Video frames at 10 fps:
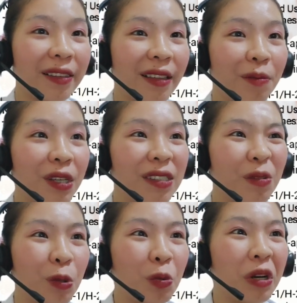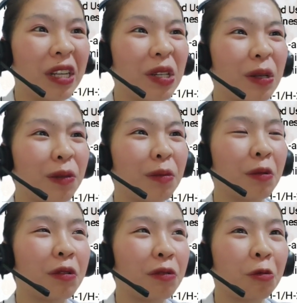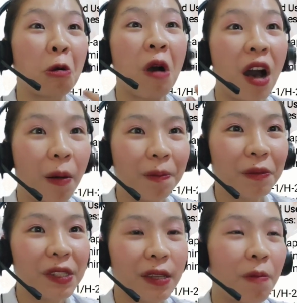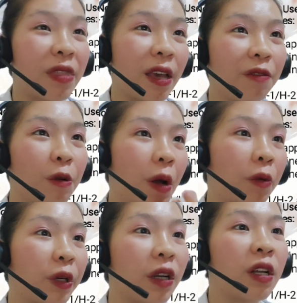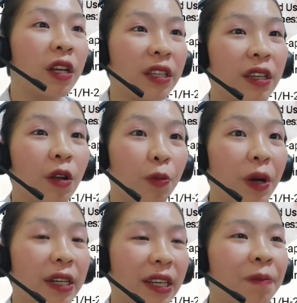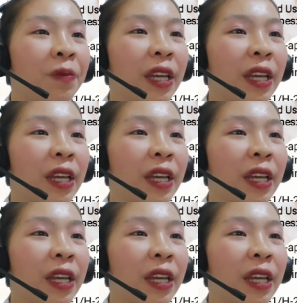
That means we wanted to throw up something from our body.